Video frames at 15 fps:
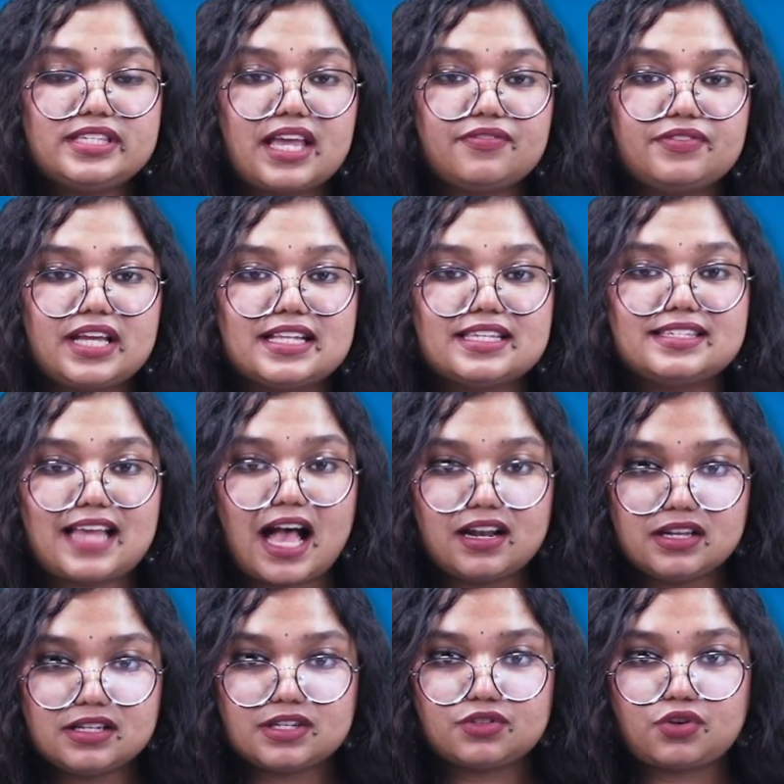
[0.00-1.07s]
Safety and
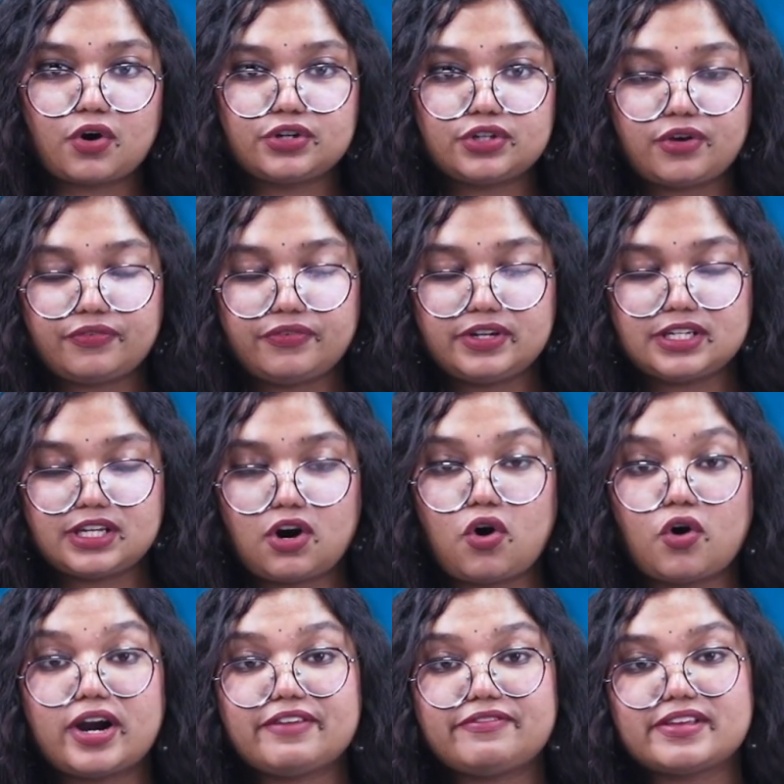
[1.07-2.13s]
Standards Authority of India,
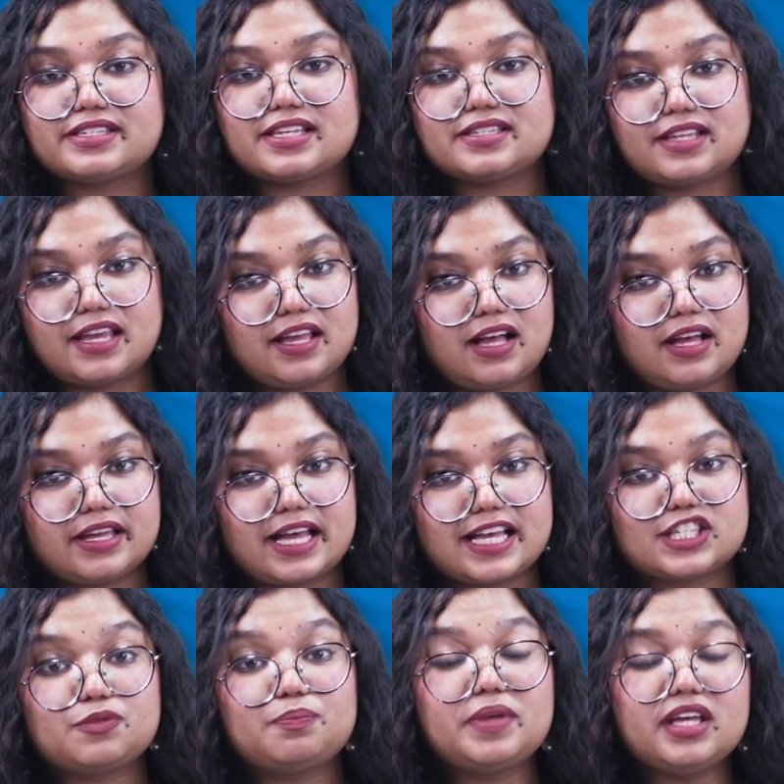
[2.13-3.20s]
or FSSAI,
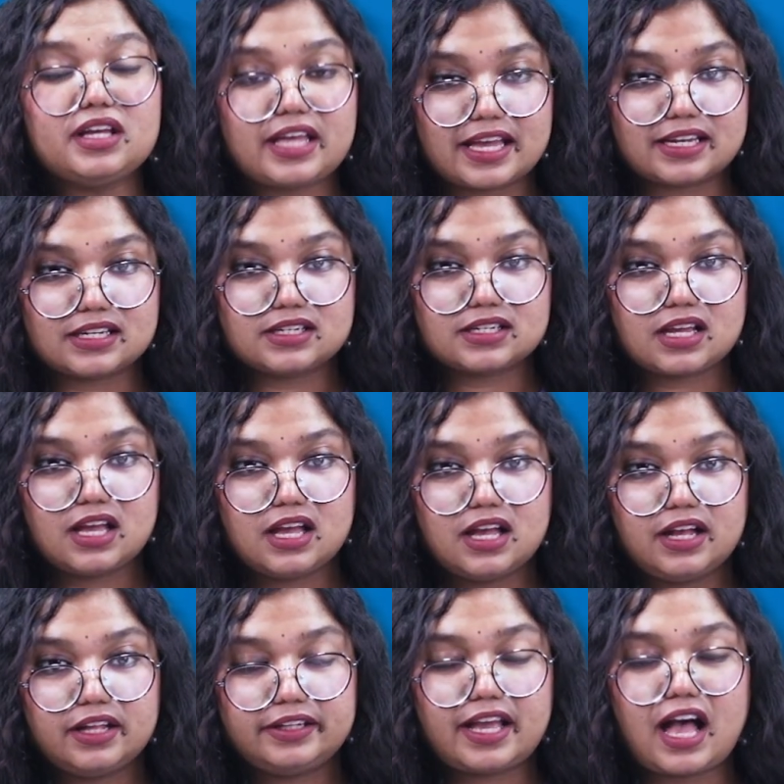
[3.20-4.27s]
has spearheaded
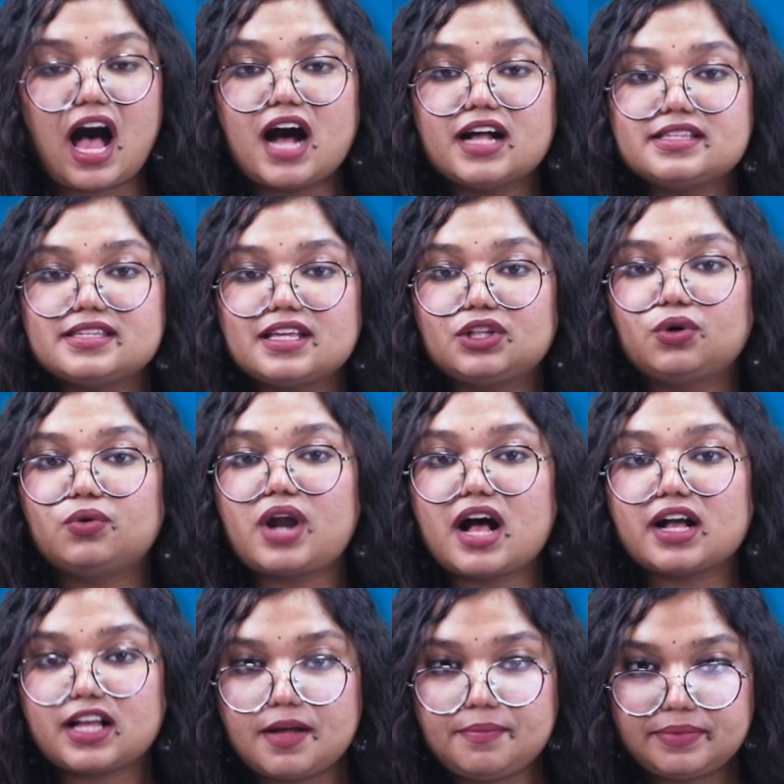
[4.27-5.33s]
the Aadat Se
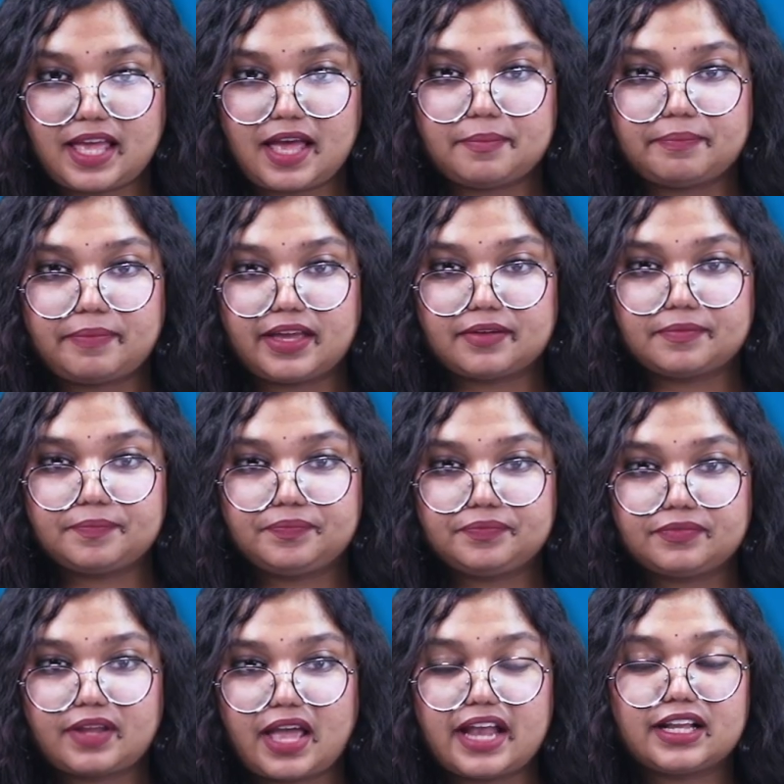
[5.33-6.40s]
Thoda Kum Campaign,
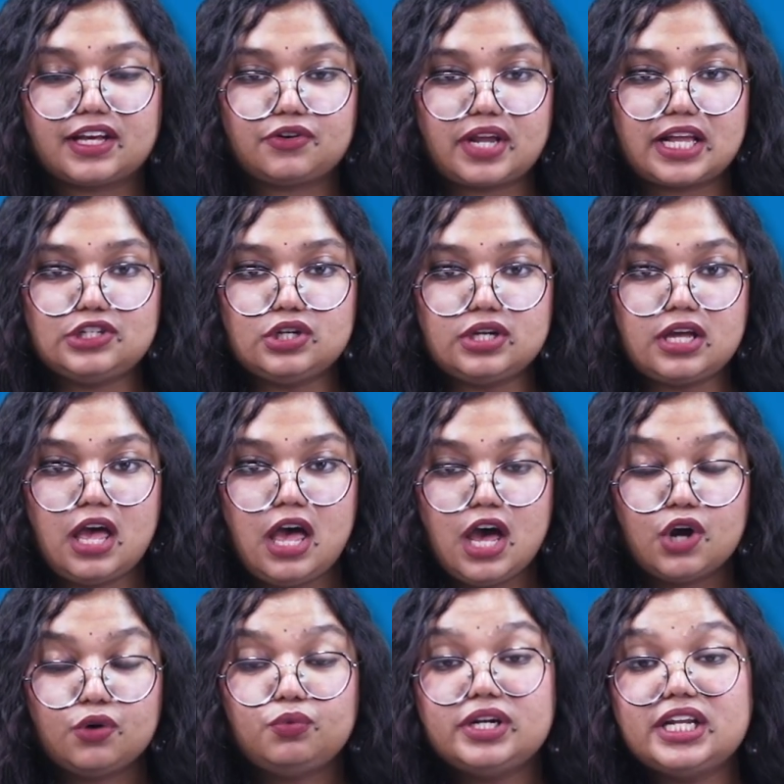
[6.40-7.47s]
encouraging
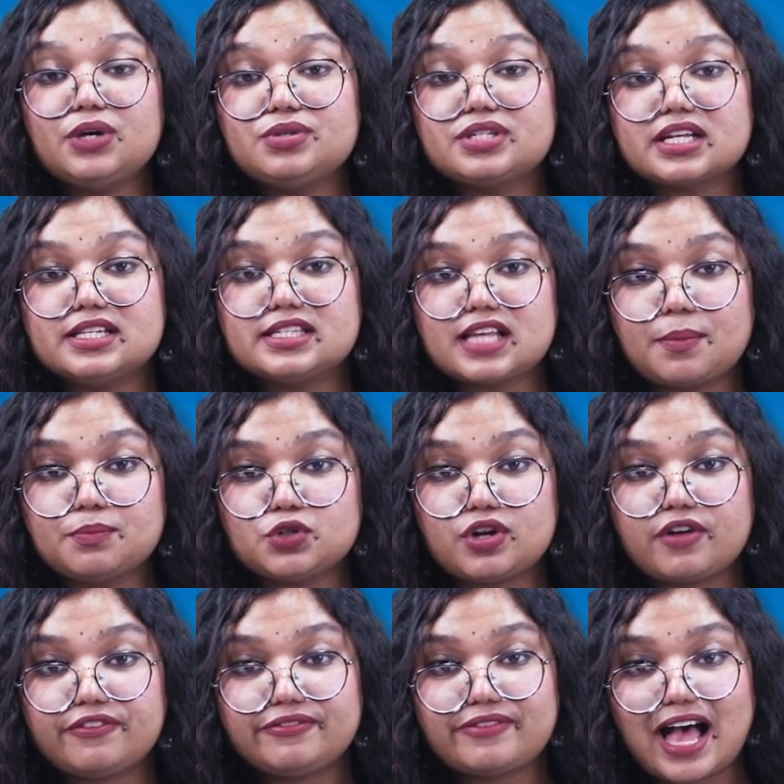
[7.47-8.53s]
reduced
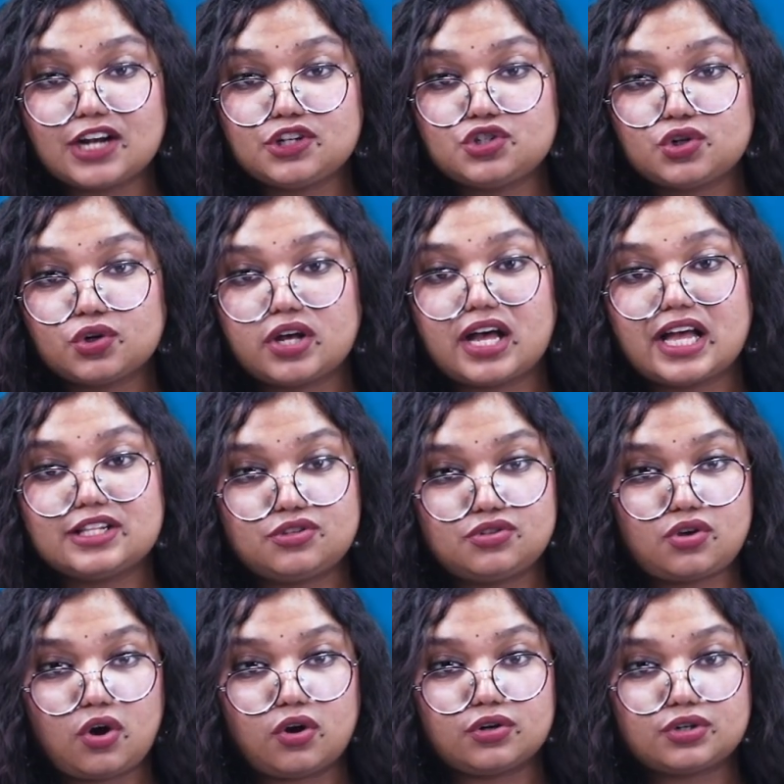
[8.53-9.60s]
consumption of fat, sugar and
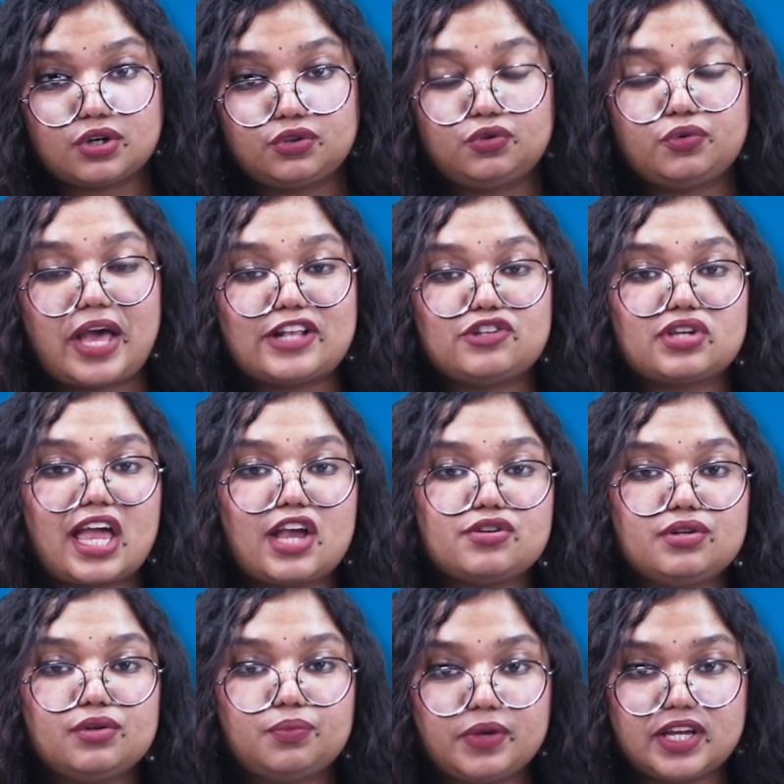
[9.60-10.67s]
salt through
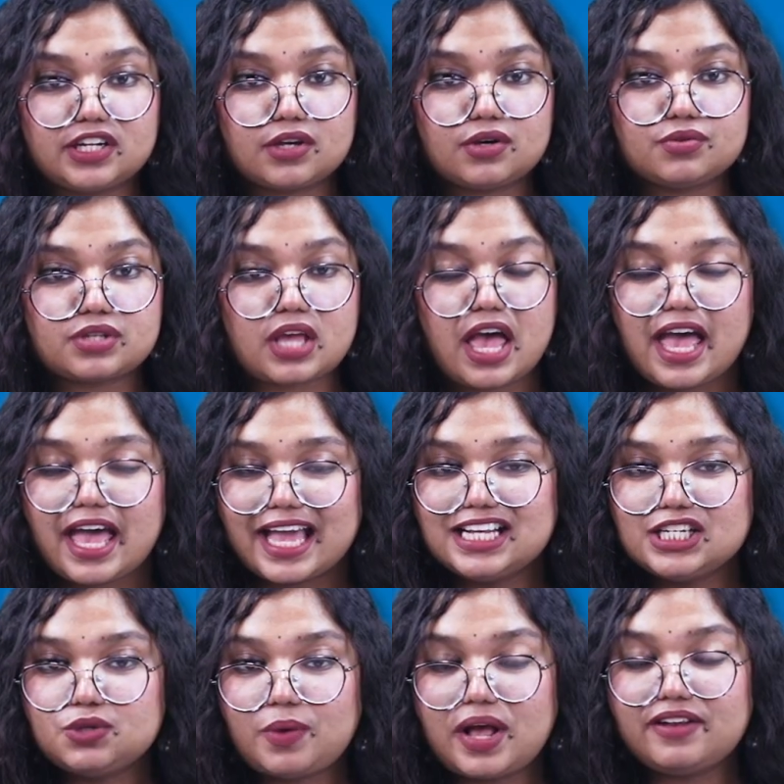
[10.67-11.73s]
educational videos
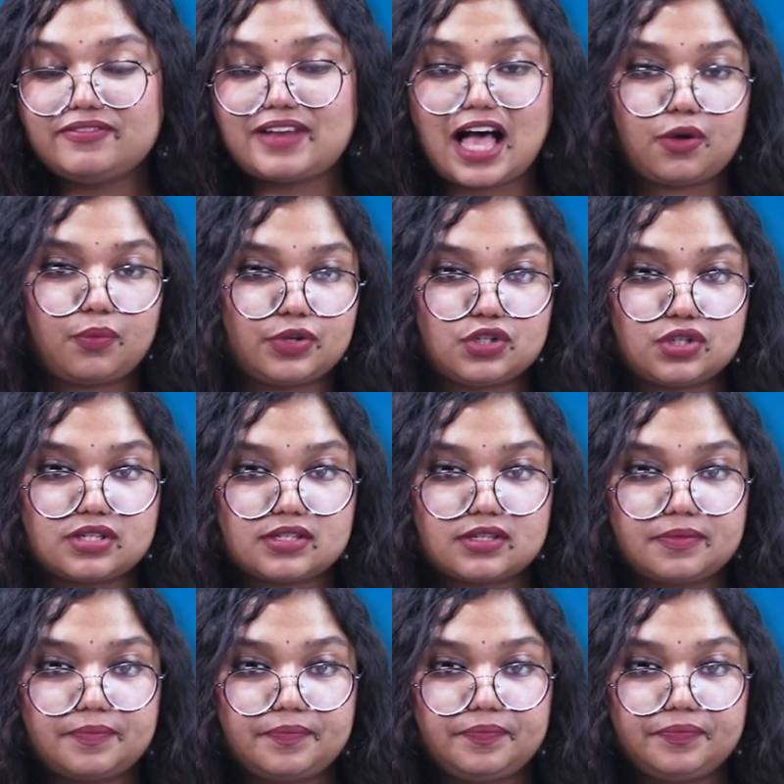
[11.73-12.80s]
in 12 languages.